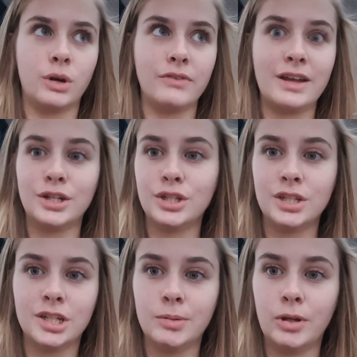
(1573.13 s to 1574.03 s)
I've
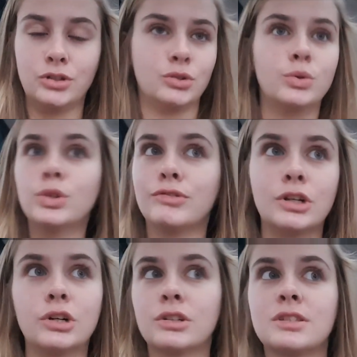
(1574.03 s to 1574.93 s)
edited and uploaded all the
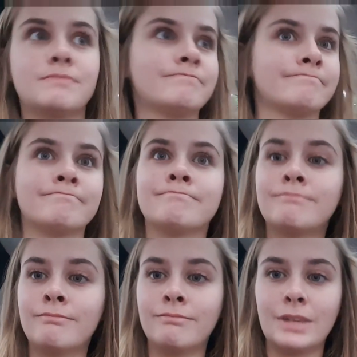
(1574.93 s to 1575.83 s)
vlogs.
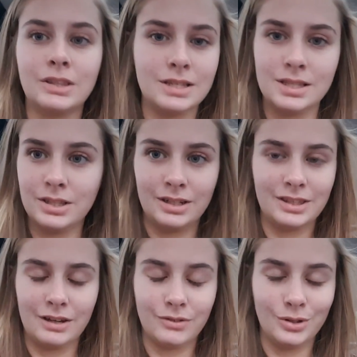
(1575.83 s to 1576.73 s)
This is the only
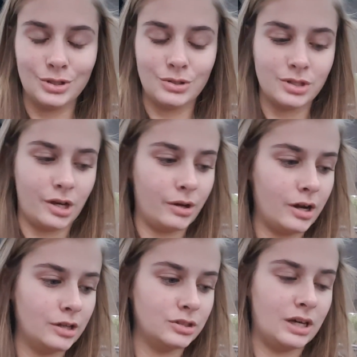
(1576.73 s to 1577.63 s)
thing I've got to do, so
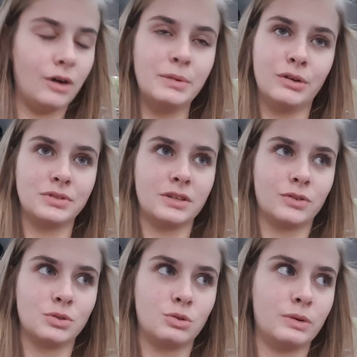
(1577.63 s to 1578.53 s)
I'll do that. I mean, obviously I've
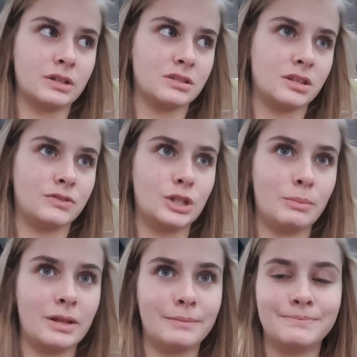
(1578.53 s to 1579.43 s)
got schoolwork and stuff to
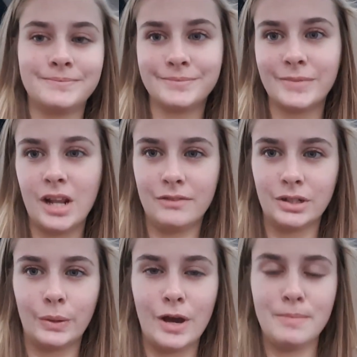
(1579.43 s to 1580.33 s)
do, but I've
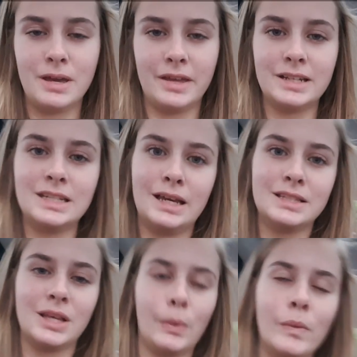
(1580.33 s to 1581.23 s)
done quite a bit of that today.
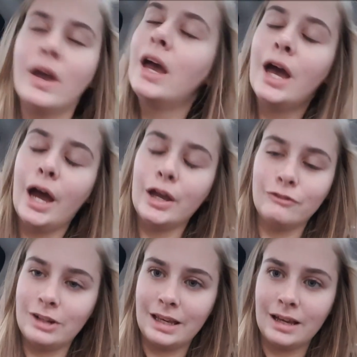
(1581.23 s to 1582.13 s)
So
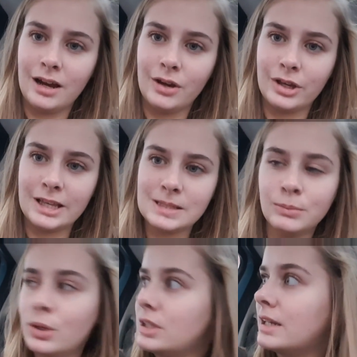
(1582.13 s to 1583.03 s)
hopefully I can get some
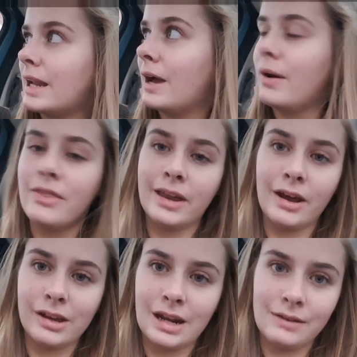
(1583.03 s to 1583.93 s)
more done now and then
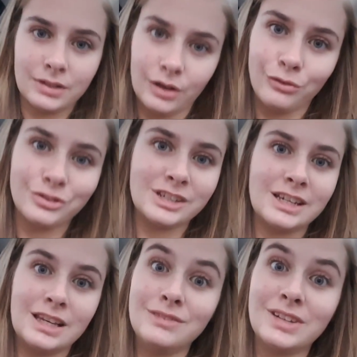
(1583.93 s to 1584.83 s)
I can have a
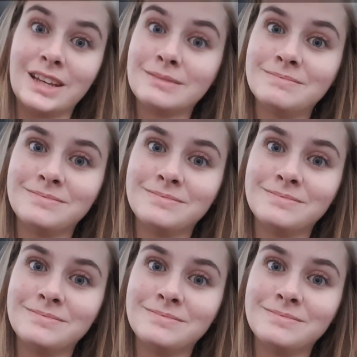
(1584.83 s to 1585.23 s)
guilt-free evening.